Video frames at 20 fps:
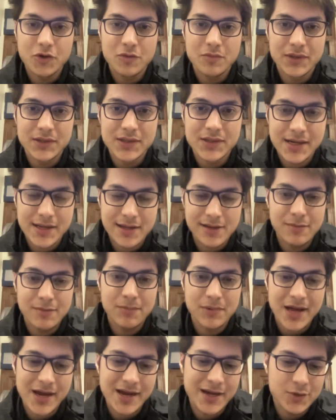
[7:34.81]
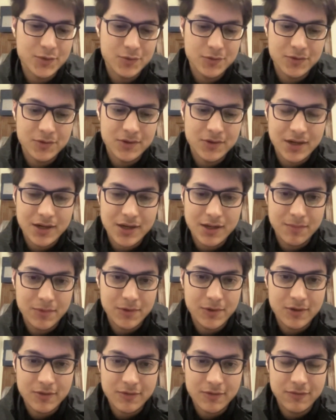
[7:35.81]
to be that I'll apply to a
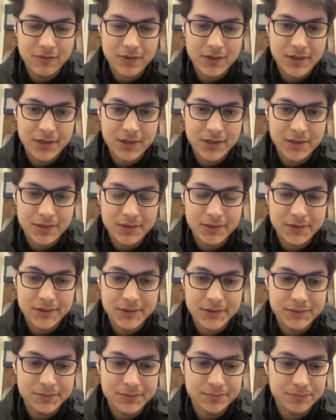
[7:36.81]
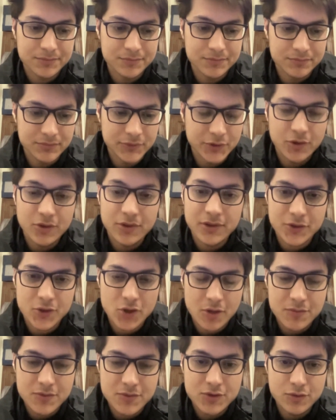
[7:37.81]
couple of, the
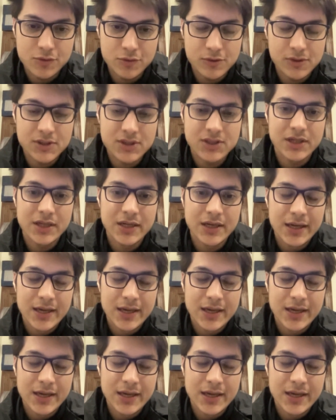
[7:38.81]
top schools,